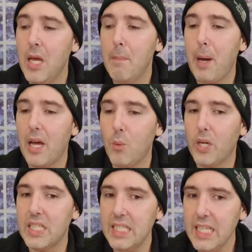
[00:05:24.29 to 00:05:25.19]
But
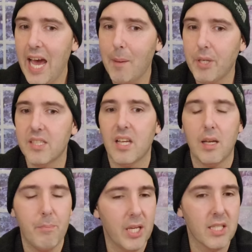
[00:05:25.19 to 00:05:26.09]
what did happen is that I
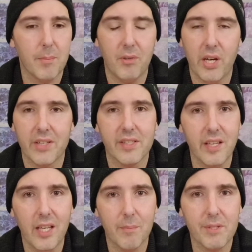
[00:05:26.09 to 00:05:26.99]
picked up a lot of
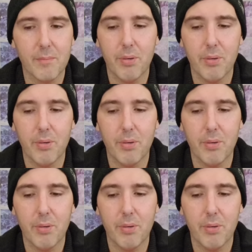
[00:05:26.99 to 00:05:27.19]
subs.